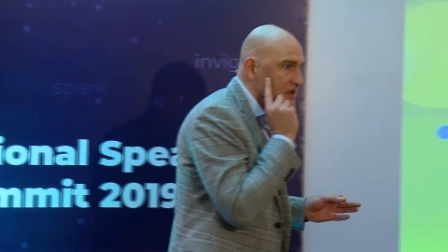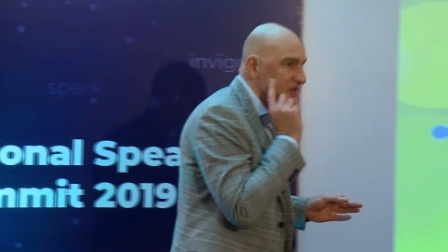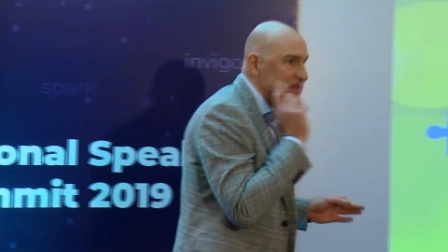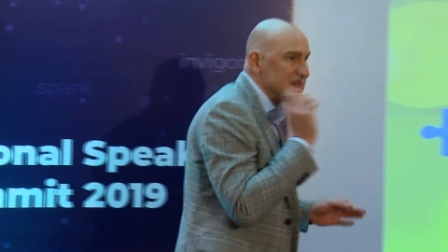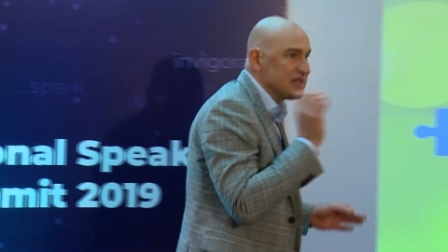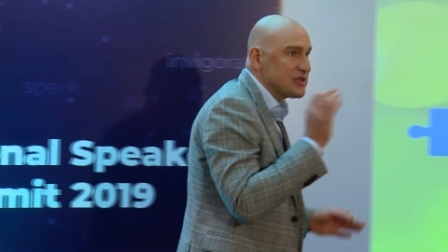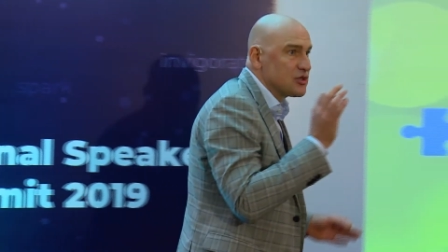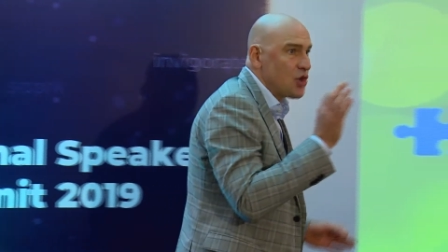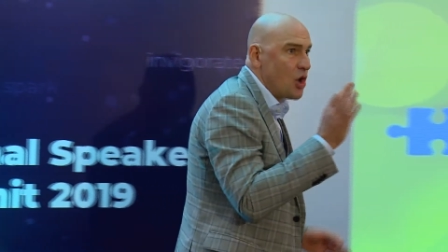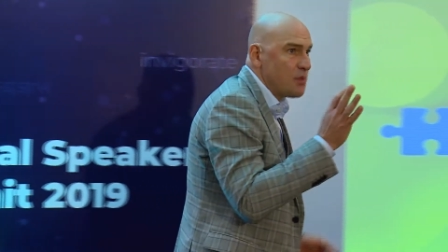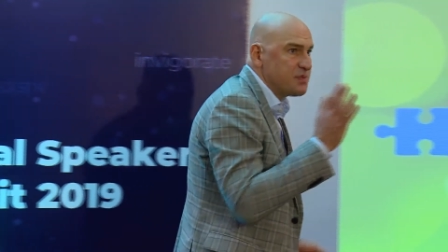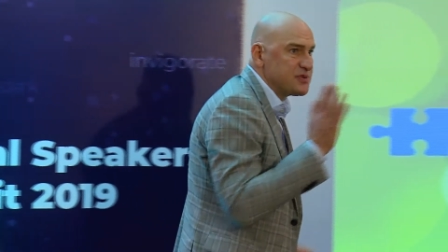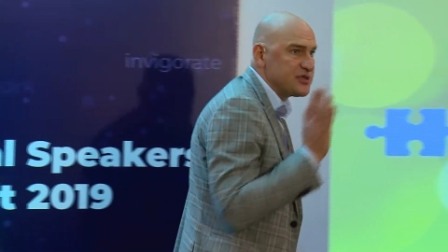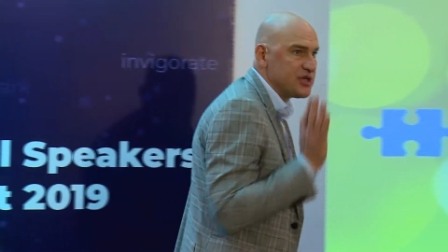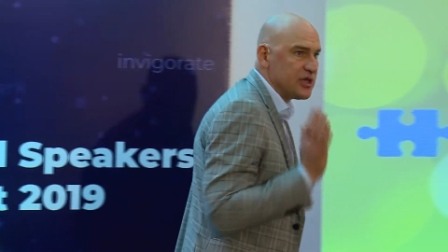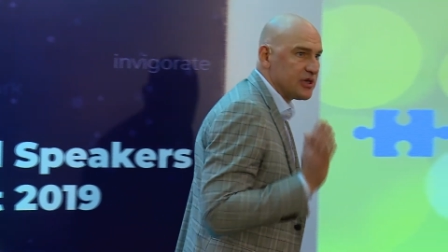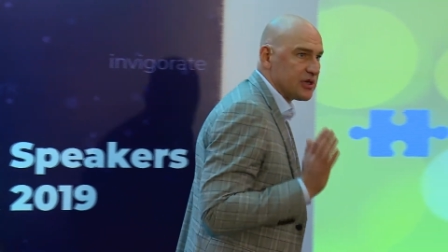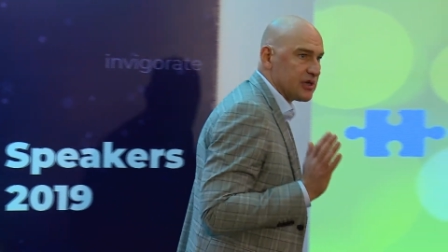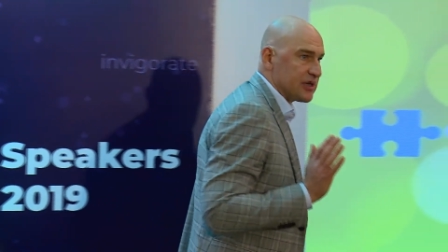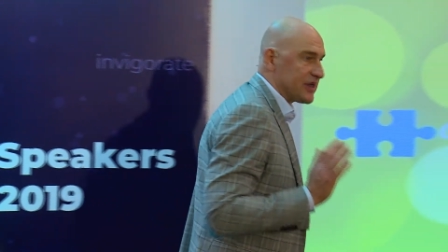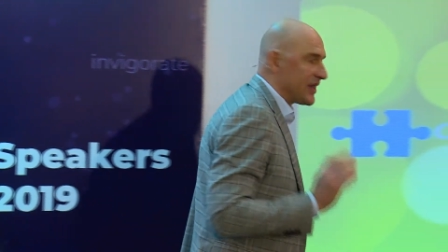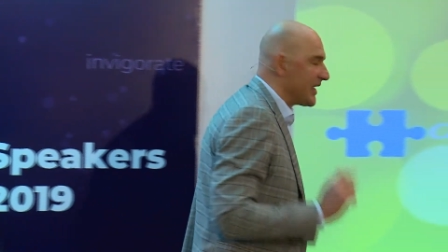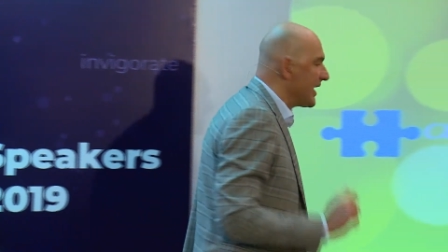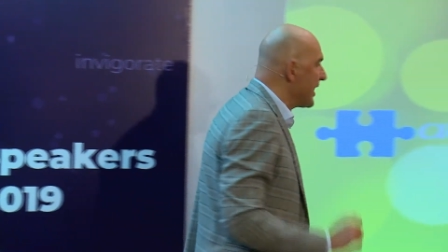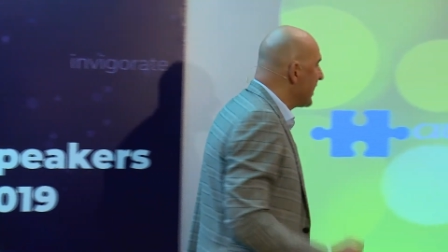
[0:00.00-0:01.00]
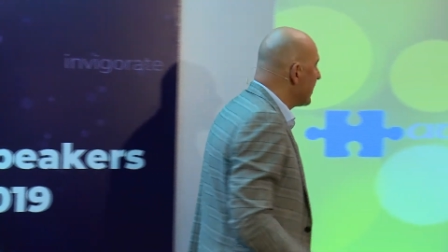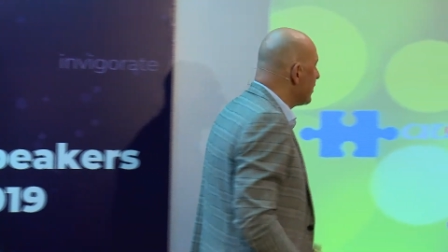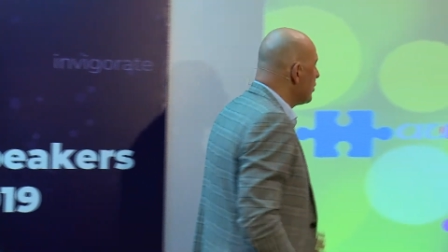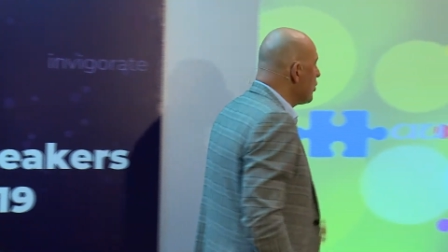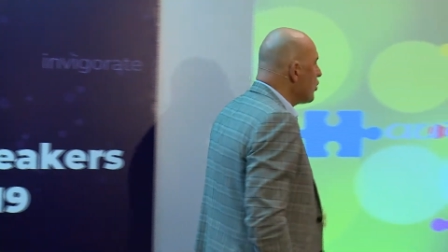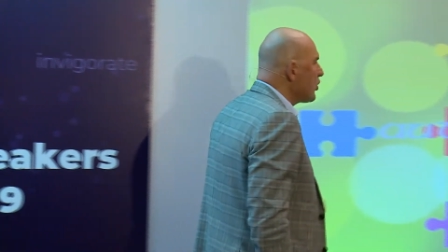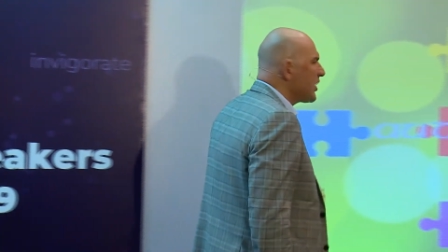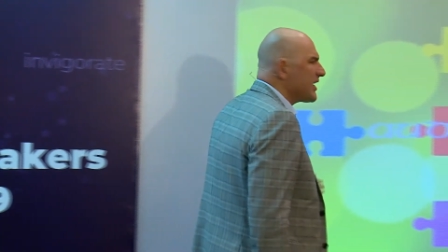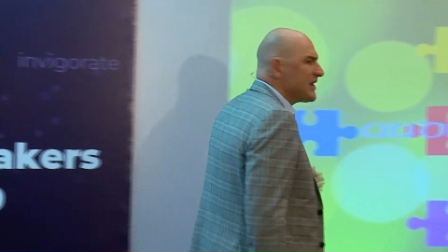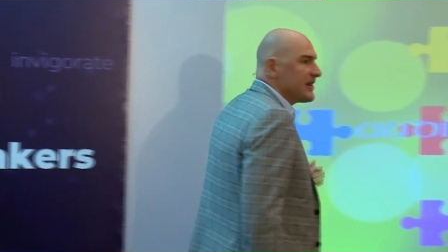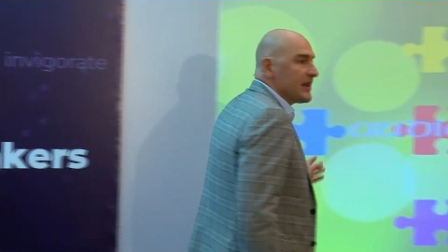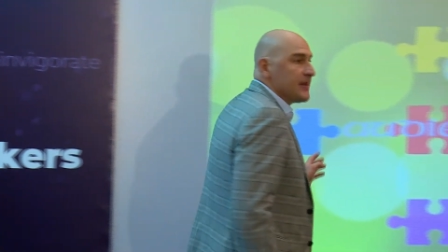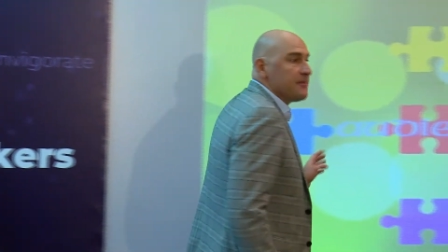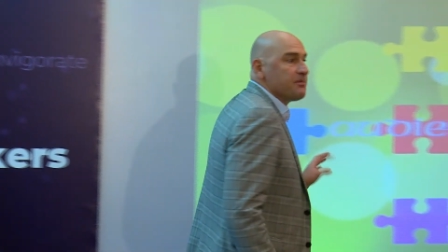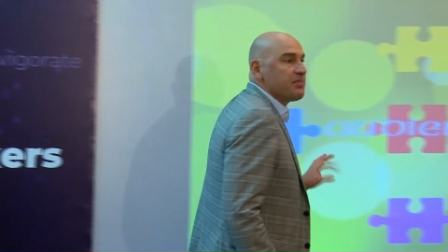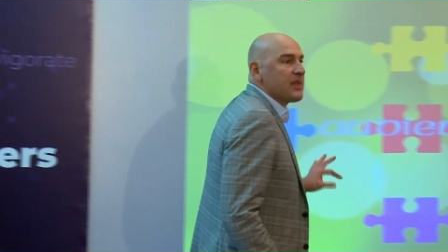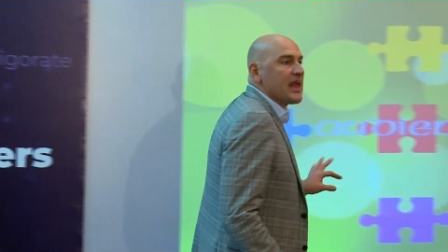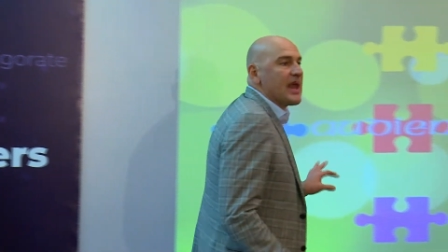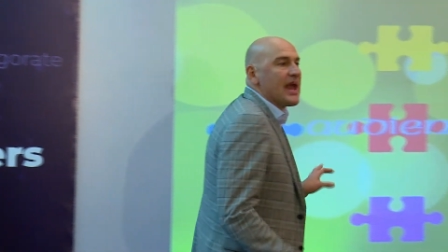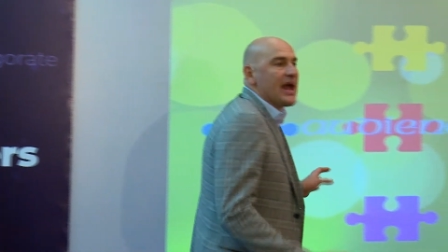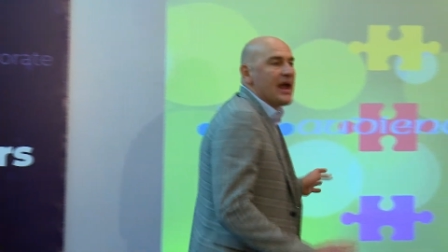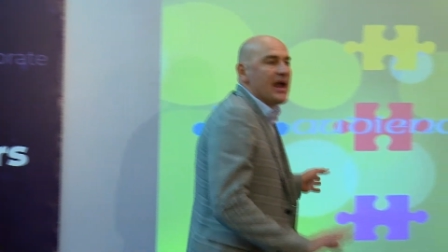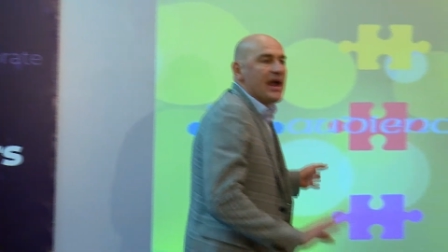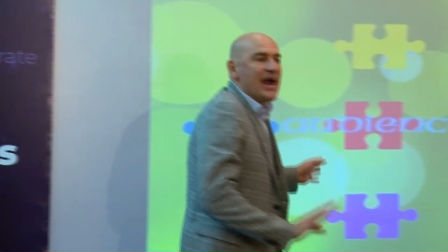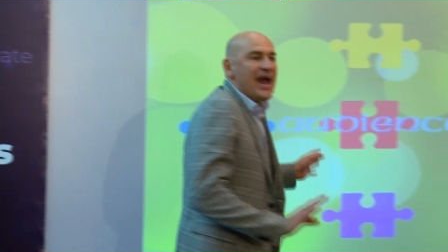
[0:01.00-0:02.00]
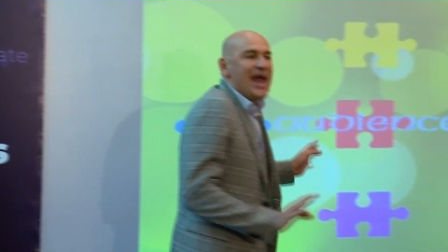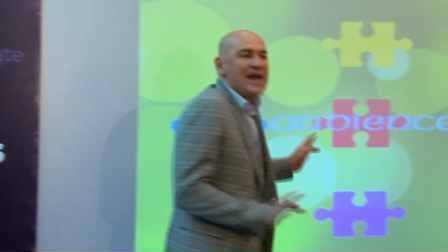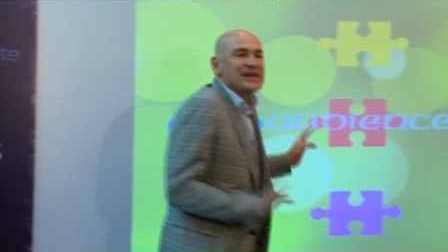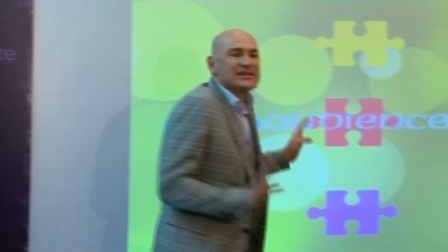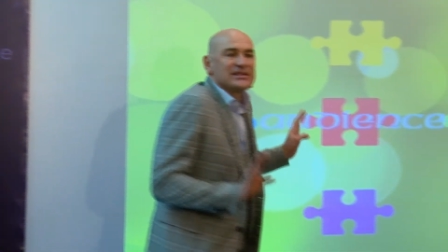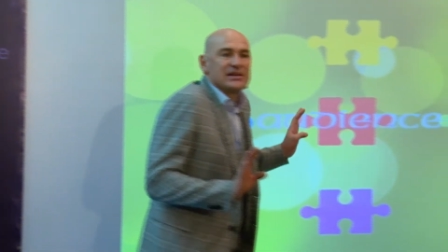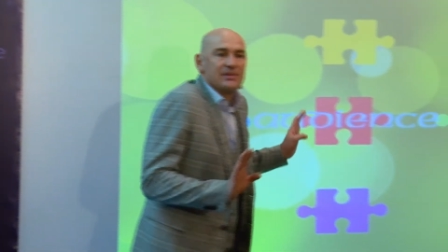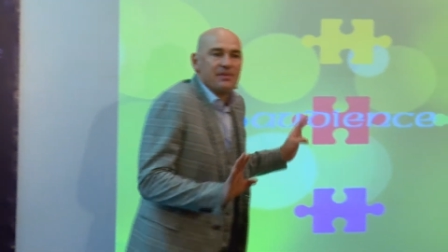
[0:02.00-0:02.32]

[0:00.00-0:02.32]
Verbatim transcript: The top secret. You can, as